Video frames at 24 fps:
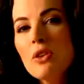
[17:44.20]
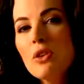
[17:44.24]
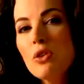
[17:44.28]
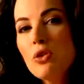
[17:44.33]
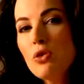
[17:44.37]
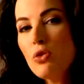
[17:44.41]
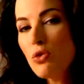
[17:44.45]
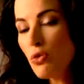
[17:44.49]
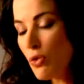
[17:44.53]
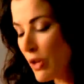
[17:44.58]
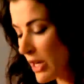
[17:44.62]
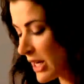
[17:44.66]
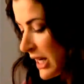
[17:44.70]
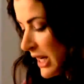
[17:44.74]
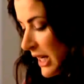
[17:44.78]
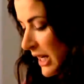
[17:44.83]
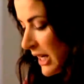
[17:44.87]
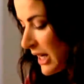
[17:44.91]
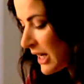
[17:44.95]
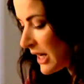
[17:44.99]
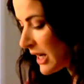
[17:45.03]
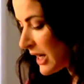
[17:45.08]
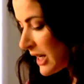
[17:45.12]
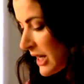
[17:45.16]

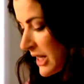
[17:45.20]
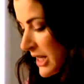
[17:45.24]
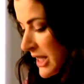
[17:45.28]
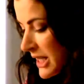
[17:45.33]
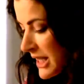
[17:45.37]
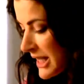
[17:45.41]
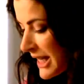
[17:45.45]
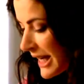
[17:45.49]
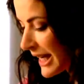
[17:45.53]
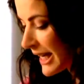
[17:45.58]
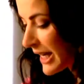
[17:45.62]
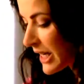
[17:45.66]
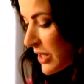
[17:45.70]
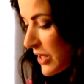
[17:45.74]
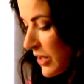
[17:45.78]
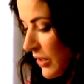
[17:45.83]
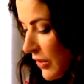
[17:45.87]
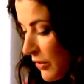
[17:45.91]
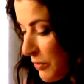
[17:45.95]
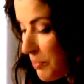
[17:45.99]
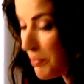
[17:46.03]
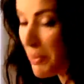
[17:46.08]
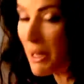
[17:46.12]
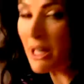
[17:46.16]
3 sticks
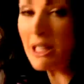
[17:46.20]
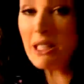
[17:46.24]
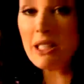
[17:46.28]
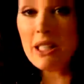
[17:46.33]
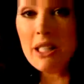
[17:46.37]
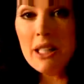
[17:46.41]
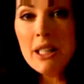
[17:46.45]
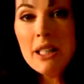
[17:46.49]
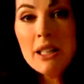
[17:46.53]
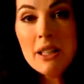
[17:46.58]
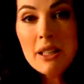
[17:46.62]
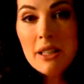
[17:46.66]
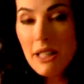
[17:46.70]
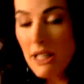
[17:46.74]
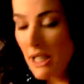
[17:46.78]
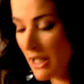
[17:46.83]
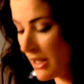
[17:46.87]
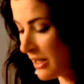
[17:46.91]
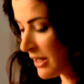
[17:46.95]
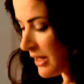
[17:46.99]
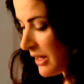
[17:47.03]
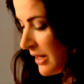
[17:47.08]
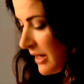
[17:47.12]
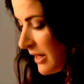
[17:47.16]
of butter,
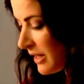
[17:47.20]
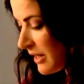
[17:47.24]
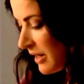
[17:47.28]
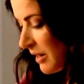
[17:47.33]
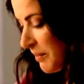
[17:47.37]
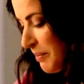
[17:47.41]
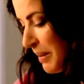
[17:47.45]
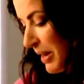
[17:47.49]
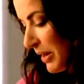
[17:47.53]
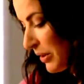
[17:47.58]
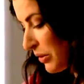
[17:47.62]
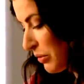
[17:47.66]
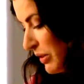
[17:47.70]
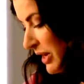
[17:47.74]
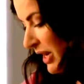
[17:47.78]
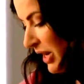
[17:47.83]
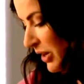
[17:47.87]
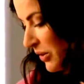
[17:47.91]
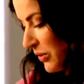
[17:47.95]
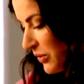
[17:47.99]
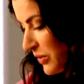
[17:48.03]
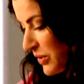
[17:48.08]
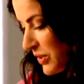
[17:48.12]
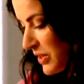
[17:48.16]
about
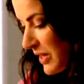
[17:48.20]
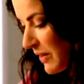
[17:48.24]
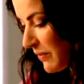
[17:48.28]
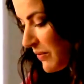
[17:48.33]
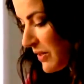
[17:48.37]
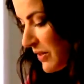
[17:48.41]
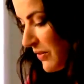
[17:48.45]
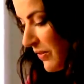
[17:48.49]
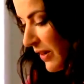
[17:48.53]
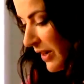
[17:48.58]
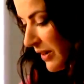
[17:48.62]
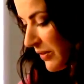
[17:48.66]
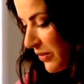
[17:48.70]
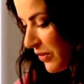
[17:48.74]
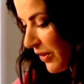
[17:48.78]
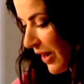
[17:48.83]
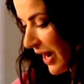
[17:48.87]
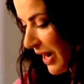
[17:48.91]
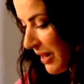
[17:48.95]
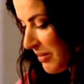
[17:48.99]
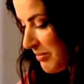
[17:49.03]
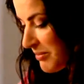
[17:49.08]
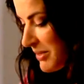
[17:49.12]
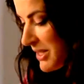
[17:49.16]
375
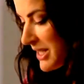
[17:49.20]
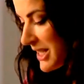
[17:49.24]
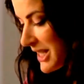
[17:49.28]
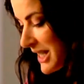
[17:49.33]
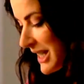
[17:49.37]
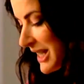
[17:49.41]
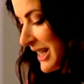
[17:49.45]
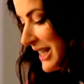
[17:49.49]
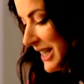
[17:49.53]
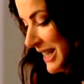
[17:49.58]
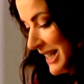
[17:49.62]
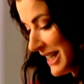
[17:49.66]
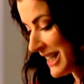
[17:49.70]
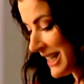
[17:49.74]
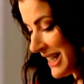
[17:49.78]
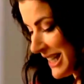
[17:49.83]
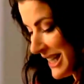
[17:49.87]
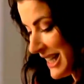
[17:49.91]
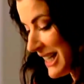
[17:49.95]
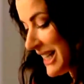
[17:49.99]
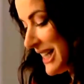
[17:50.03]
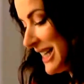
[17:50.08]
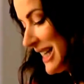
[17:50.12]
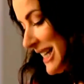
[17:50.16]
grams.
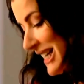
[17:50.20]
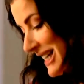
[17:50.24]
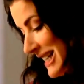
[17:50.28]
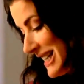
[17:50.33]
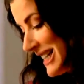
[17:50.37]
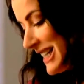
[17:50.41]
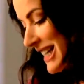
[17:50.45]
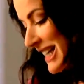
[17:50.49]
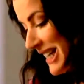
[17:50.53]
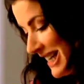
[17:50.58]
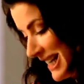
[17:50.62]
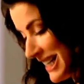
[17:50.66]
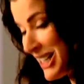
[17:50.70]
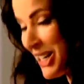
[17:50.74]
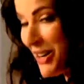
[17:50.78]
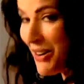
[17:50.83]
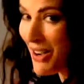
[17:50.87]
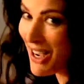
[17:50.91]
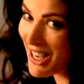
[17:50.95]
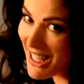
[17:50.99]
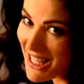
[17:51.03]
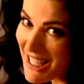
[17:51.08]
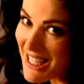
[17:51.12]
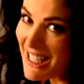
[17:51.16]
And now
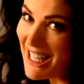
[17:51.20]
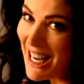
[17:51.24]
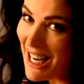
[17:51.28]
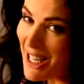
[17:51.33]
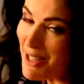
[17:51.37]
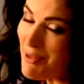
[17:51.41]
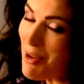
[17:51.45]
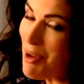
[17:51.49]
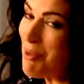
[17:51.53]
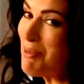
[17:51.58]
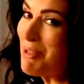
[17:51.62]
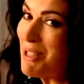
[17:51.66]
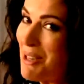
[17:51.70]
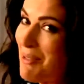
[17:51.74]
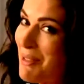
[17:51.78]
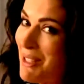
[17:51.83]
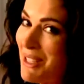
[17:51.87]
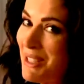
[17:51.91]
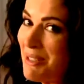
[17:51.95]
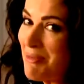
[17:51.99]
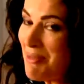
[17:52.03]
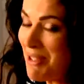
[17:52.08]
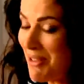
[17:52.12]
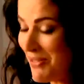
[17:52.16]
I understand you won't be coming
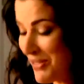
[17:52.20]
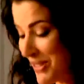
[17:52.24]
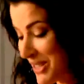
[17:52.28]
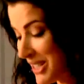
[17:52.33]
to me for